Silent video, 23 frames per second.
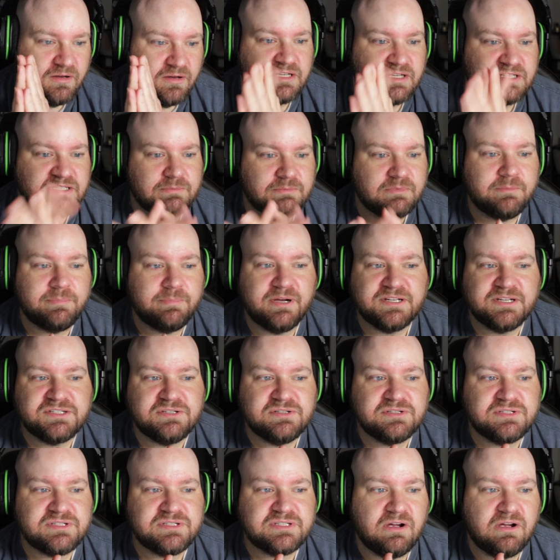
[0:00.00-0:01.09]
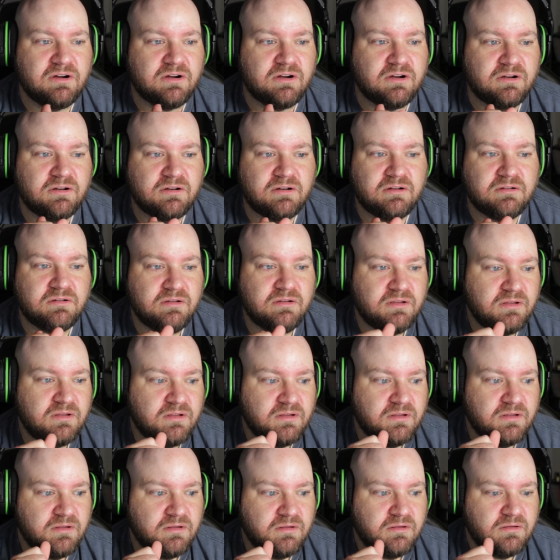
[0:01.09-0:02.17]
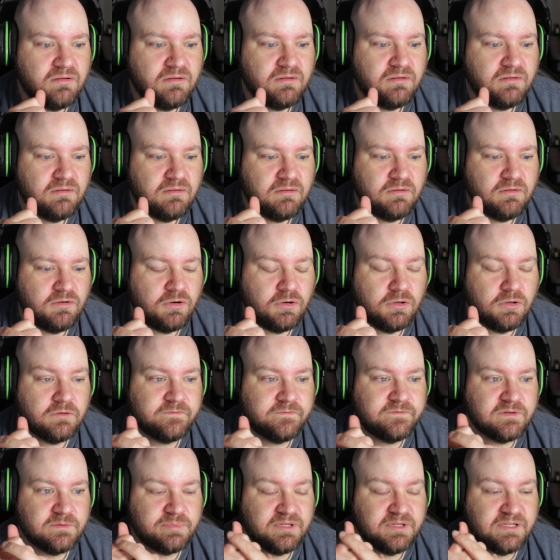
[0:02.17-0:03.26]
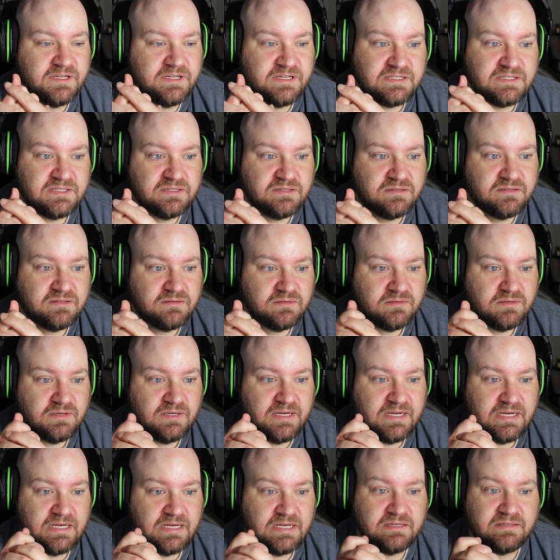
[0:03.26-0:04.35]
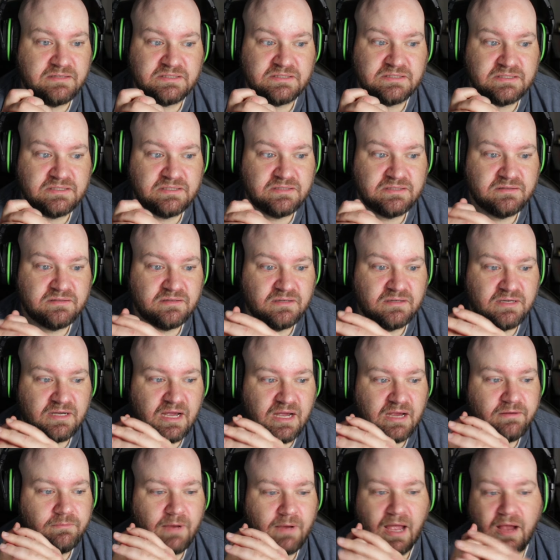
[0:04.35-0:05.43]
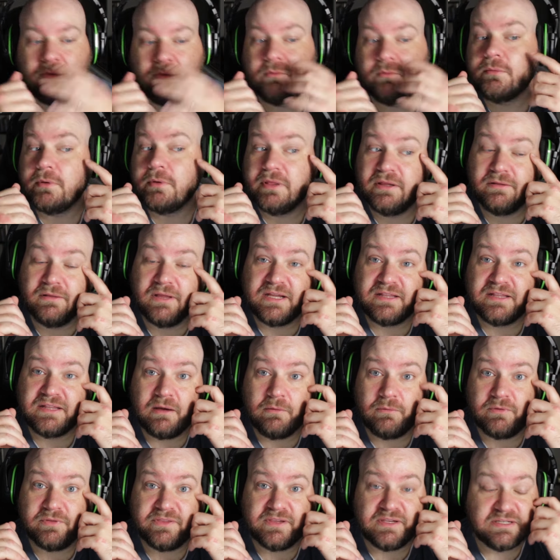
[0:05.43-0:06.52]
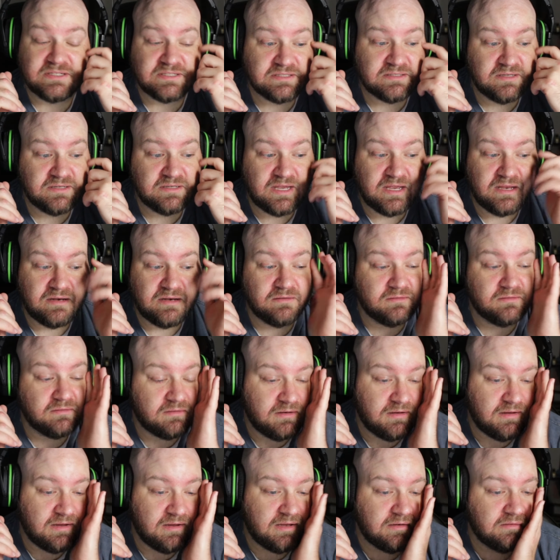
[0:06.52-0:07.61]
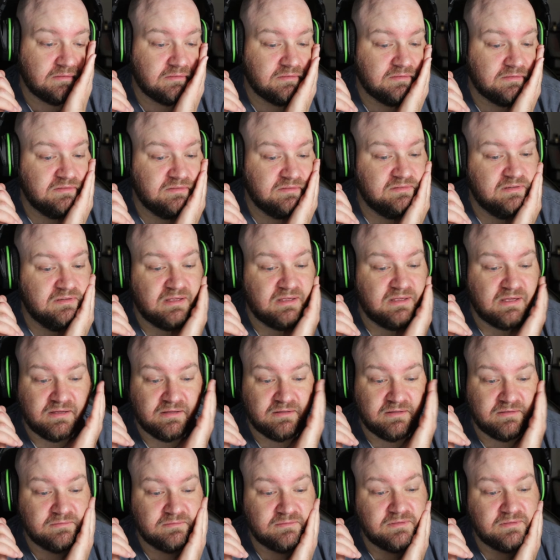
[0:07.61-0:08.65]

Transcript: Uh, some of the puzzles are all over the place and I I really like that with these, and and uh,